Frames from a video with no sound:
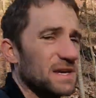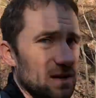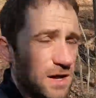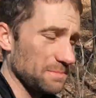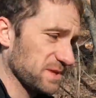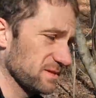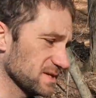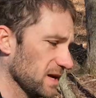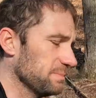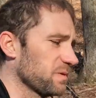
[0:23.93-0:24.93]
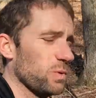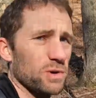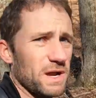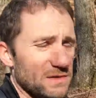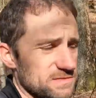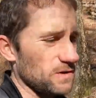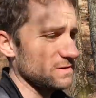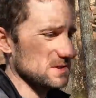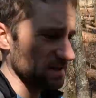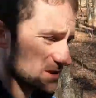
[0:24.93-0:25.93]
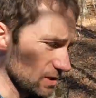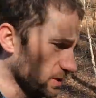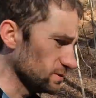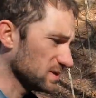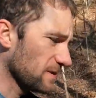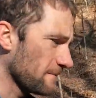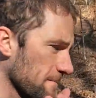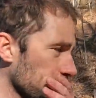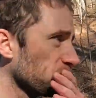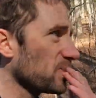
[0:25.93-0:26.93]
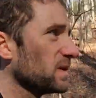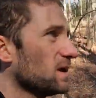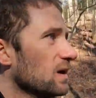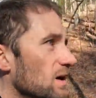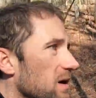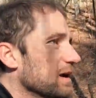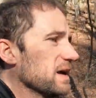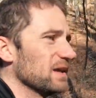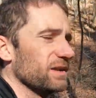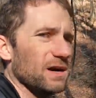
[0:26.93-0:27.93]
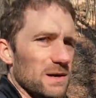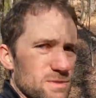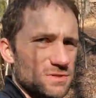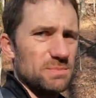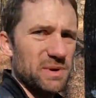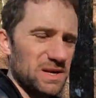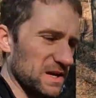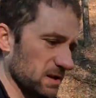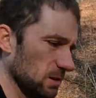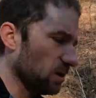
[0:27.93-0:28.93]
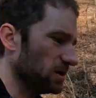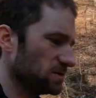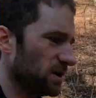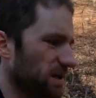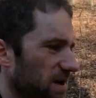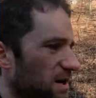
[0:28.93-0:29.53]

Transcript: to get up to the top of Courthouse Falls is closed. And there's a bit of getting lost right